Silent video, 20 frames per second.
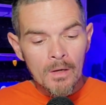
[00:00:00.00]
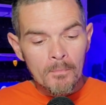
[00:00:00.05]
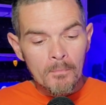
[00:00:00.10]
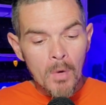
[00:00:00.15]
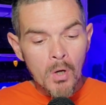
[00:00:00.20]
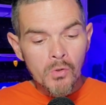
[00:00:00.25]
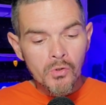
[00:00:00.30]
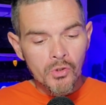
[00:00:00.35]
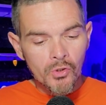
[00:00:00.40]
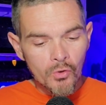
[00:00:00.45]

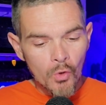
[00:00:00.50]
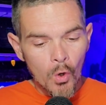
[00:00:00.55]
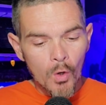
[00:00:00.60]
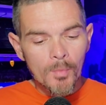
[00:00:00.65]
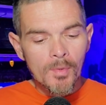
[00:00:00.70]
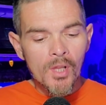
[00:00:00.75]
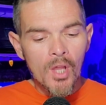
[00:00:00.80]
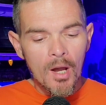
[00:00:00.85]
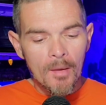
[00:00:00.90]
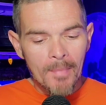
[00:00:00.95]
Most
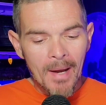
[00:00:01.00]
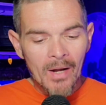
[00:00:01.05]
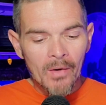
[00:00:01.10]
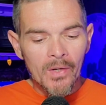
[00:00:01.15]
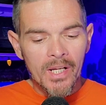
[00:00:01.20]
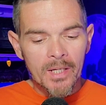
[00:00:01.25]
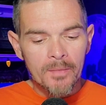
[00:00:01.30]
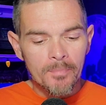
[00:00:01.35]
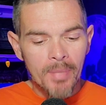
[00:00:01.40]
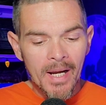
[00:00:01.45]
normal
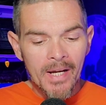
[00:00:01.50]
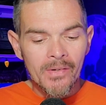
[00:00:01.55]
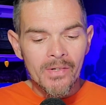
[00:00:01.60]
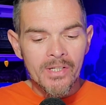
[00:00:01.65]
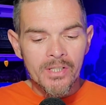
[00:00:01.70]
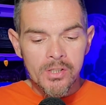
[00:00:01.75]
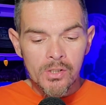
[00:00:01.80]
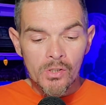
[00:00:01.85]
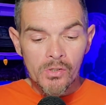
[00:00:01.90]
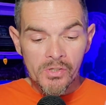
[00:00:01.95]
American
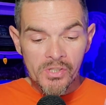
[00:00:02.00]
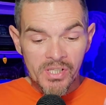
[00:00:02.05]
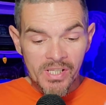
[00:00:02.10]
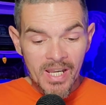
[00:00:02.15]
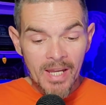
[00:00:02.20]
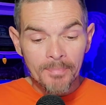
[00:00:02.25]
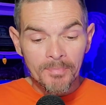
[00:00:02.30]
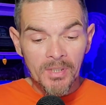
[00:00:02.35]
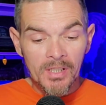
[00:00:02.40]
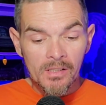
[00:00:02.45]
parents look
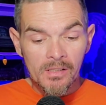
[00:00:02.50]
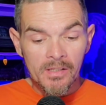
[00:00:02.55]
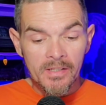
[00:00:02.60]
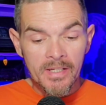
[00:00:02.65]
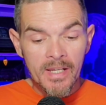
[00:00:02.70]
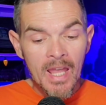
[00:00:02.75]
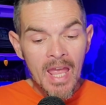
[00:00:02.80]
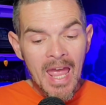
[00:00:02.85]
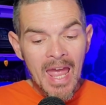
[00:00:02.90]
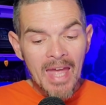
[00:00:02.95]

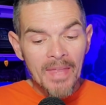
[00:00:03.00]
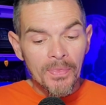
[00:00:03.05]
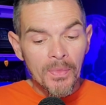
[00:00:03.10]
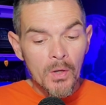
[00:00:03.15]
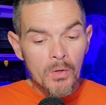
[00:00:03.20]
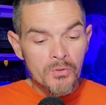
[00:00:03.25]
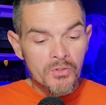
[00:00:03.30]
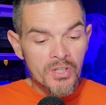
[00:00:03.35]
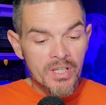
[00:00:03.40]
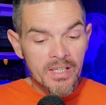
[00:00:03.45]
skeptically at
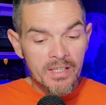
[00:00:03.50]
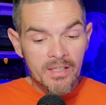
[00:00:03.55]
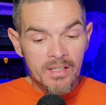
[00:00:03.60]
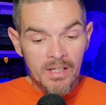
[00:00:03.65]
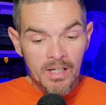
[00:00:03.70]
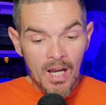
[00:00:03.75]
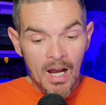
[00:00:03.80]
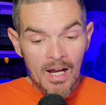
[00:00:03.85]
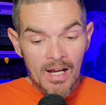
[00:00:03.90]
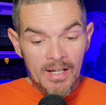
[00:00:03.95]
those
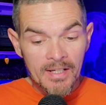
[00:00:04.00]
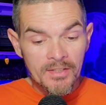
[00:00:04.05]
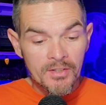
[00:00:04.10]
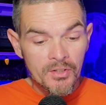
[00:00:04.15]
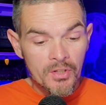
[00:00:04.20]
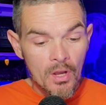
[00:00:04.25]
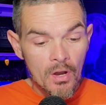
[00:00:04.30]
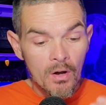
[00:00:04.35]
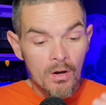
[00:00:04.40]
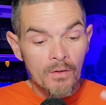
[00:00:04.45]

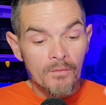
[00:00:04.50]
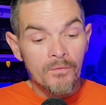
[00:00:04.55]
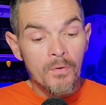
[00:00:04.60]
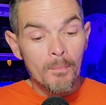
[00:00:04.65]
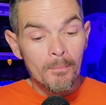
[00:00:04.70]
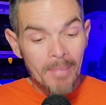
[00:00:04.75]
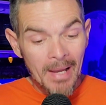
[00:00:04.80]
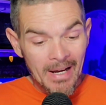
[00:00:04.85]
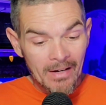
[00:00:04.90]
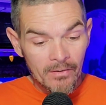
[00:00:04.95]
kinds
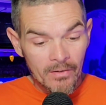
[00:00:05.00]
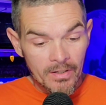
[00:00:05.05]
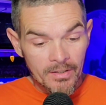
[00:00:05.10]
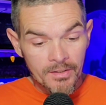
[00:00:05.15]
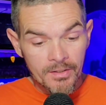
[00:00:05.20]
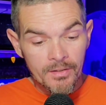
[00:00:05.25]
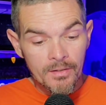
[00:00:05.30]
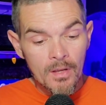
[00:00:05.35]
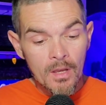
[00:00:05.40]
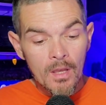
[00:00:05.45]
of
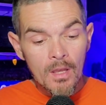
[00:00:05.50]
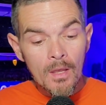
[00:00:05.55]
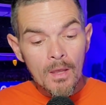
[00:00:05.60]
parents.